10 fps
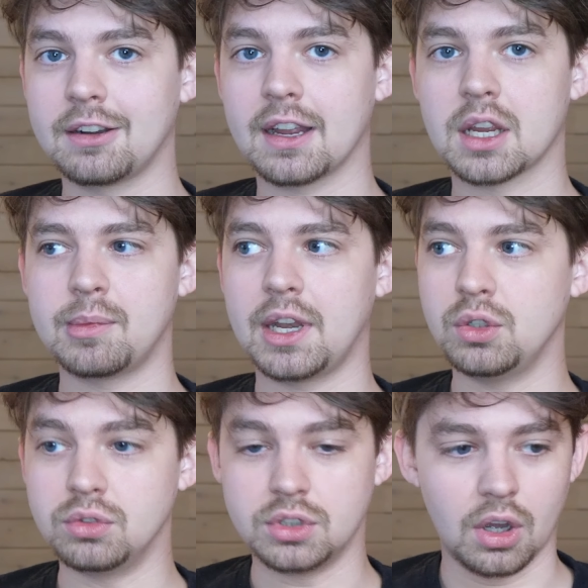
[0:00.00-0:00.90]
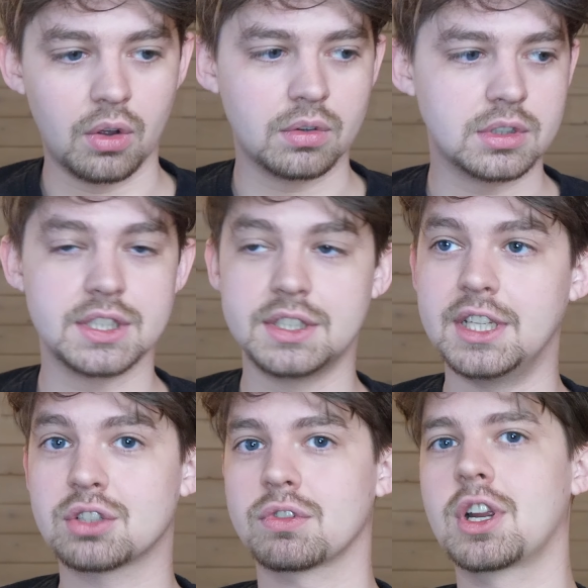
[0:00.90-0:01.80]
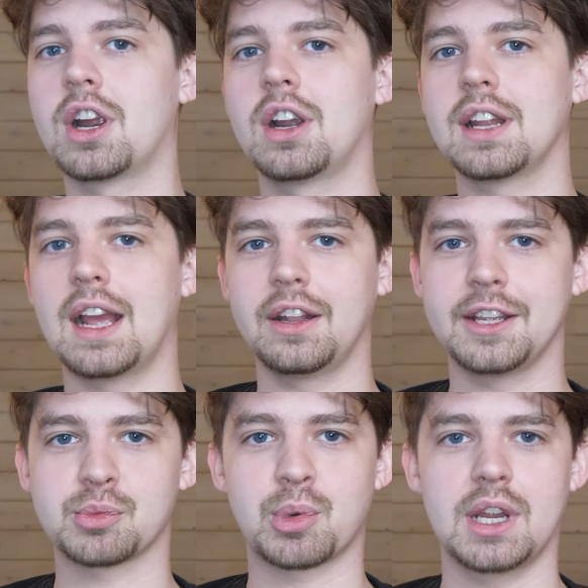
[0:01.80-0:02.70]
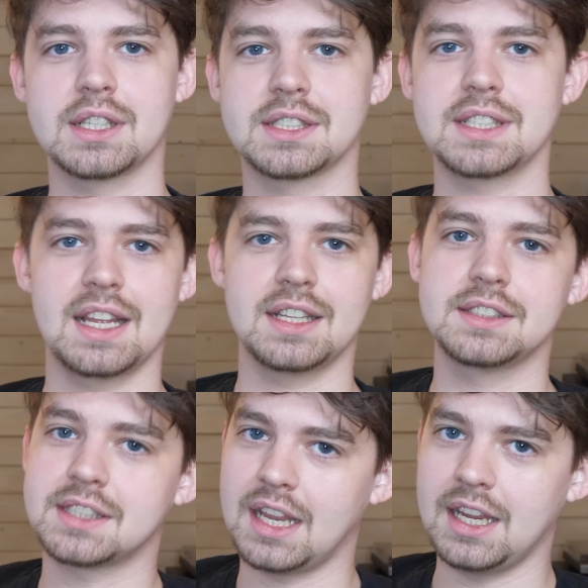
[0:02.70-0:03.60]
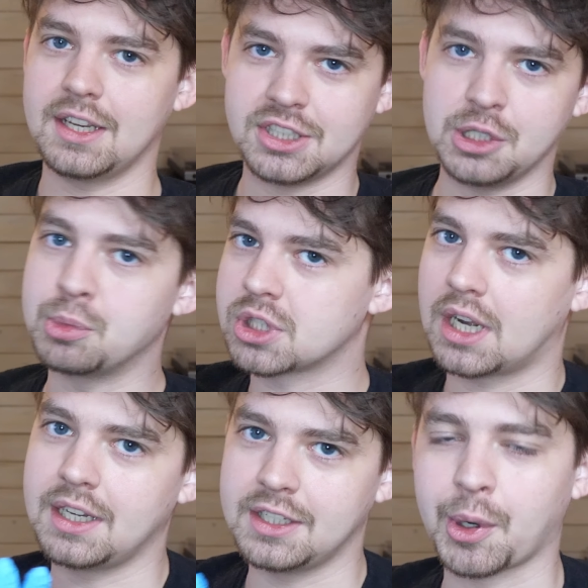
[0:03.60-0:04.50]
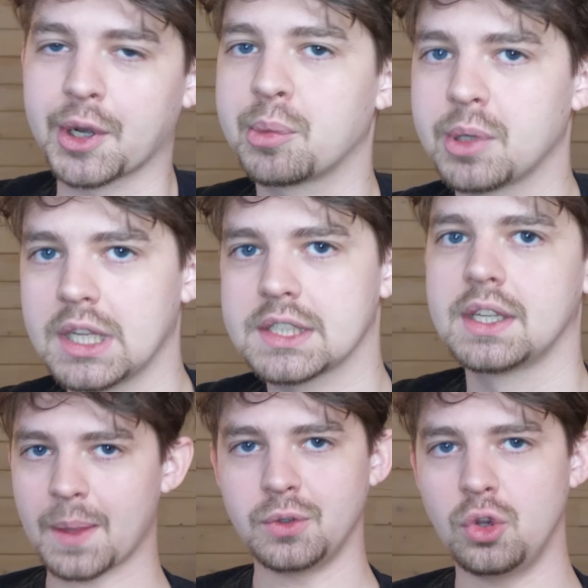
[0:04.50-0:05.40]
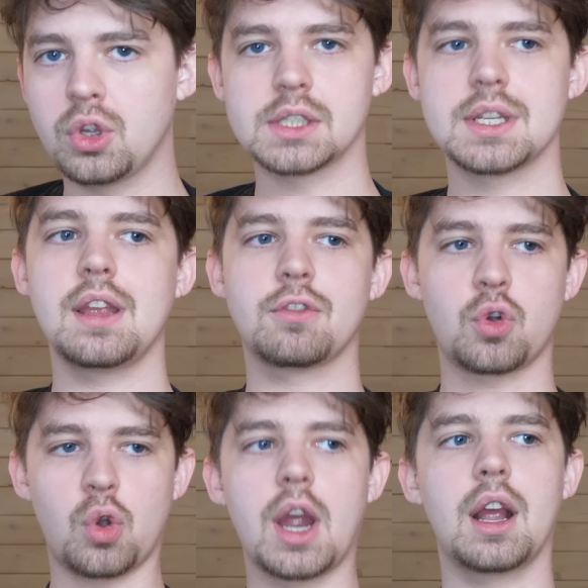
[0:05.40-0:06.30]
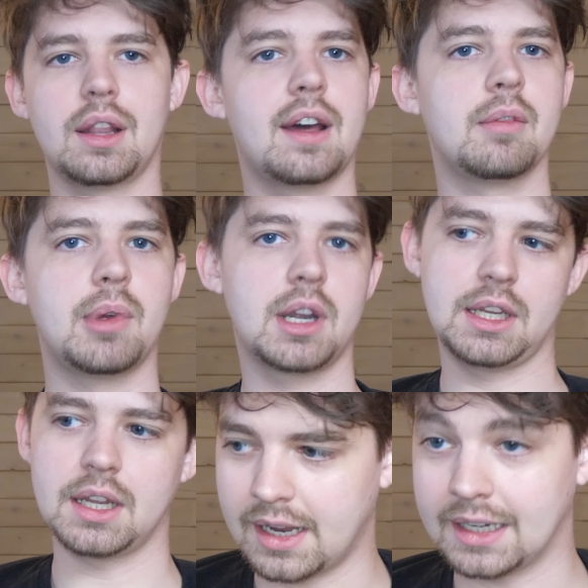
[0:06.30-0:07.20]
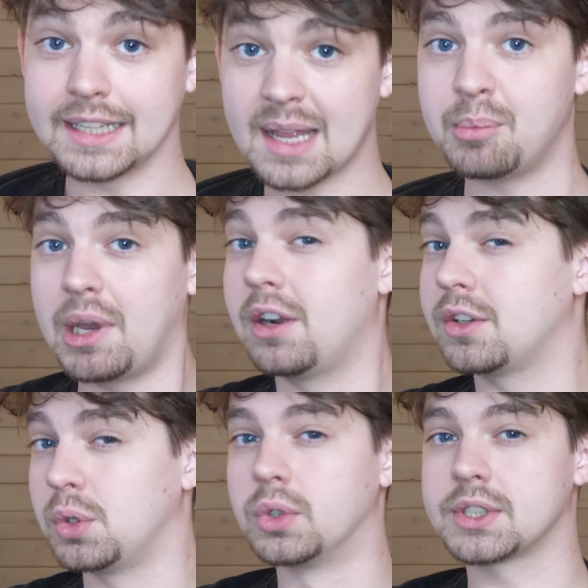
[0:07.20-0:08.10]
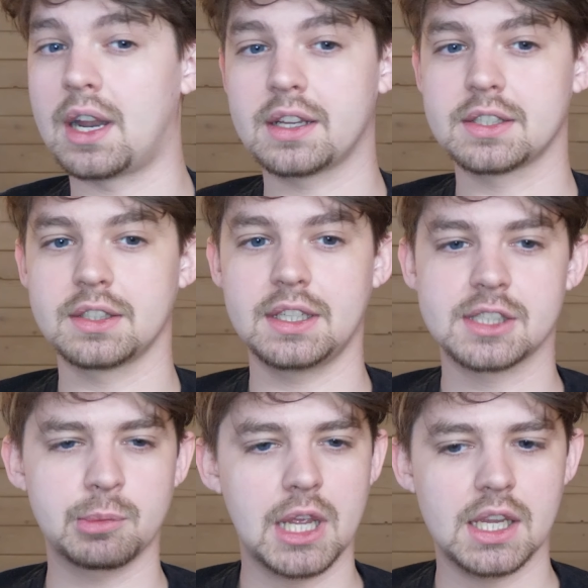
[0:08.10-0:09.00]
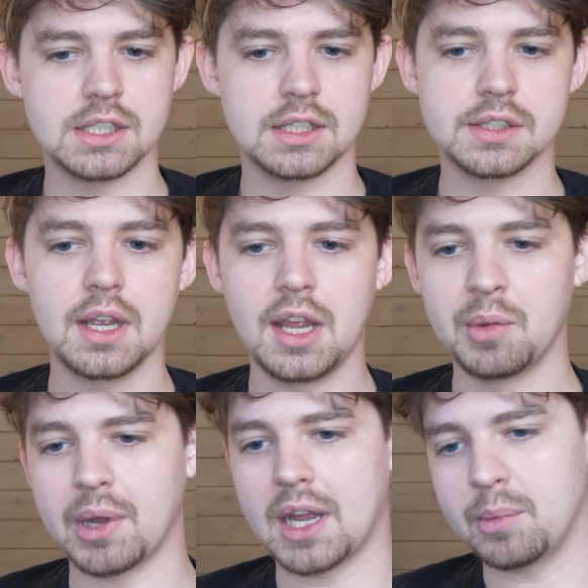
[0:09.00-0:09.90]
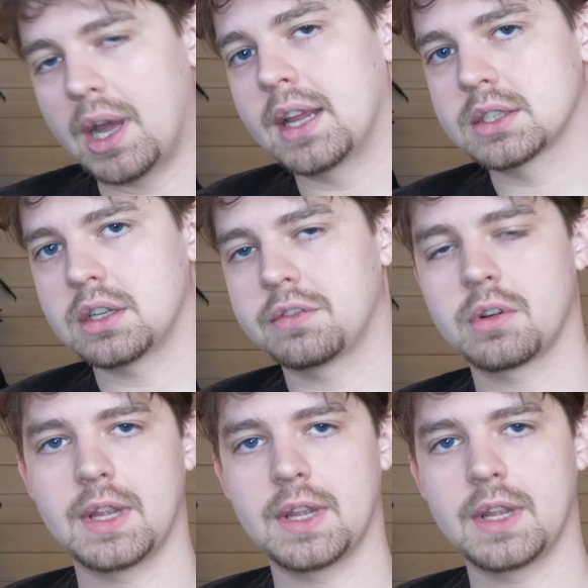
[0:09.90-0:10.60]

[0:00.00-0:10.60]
recommend you don't just disregard AliExpress as a cheap Chinese marketplace. You can save quite a lot of money and get better tools, honestly, in some cases, by buying stuff from